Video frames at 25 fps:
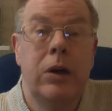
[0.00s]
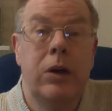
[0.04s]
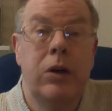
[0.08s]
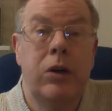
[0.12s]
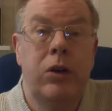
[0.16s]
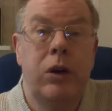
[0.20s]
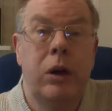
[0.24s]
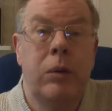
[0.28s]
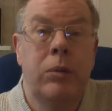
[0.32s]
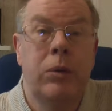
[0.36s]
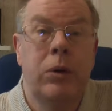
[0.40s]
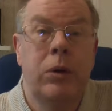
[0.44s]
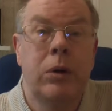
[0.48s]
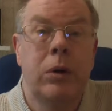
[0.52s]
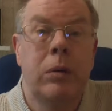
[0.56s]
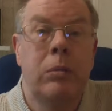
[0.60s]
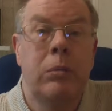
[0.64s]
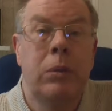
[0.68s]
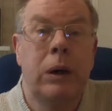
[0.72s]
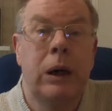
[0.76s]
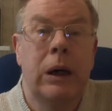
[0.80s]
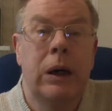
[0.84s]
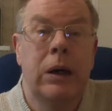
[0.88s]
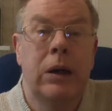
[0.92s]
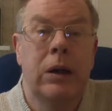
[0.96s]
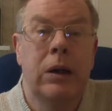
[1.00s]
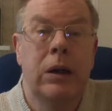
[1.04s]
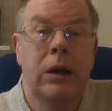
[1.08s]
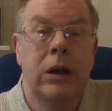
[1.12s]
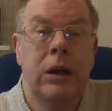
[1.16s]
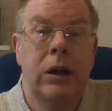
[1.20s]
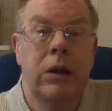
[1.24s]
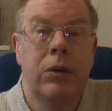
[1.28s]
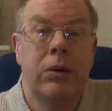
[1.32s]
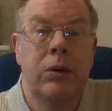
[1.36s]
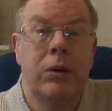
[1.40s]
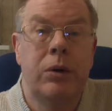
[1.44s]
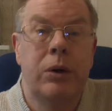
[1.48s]
Jobs come back.
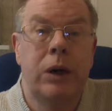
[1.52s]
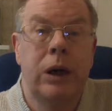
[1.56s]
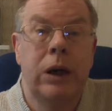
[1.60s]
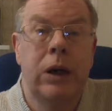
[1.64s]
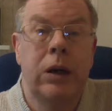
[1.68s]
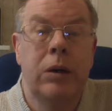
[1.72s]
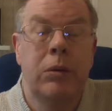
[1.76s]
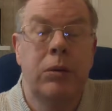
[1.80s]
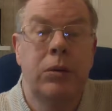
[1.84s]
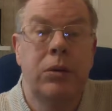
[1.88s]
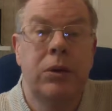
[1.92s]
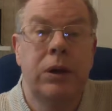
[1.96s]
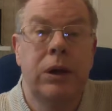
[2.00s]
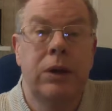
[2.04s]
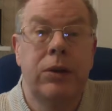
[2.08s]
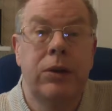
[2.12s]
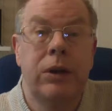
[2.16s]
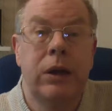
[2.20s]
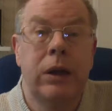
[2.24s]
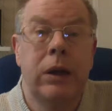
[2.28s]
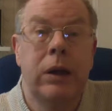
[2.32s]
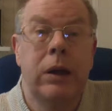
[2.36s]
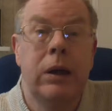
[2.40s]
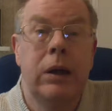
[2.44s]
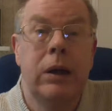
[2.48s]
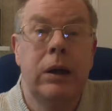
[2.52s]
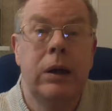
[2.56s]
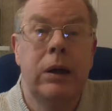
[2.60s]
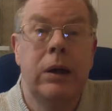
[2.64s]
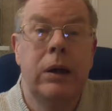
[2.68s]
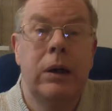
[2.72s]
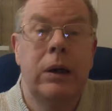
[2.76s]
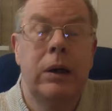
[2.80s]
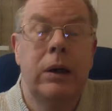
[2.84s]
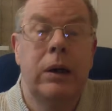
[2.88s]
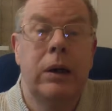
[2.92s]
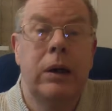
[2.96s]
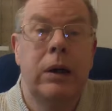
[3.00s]
He's already upsetting
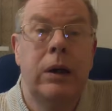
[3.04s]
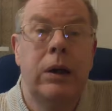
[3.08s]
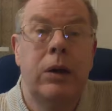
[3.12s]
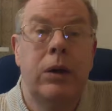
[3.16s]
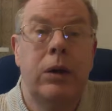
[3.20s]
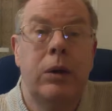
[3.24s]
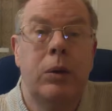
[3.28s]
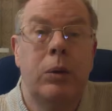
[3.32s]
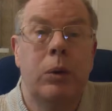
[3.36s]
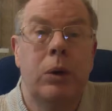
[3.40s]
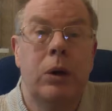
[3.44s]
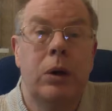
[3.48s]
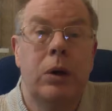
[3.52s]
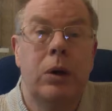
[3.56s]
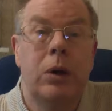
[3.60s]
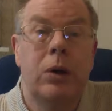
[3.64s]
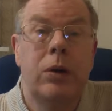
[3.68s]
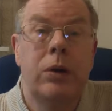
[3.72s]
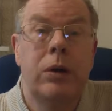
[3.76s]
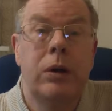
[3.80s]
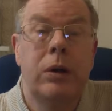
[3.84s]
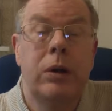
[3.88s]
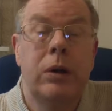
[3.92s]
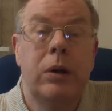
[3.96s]
the world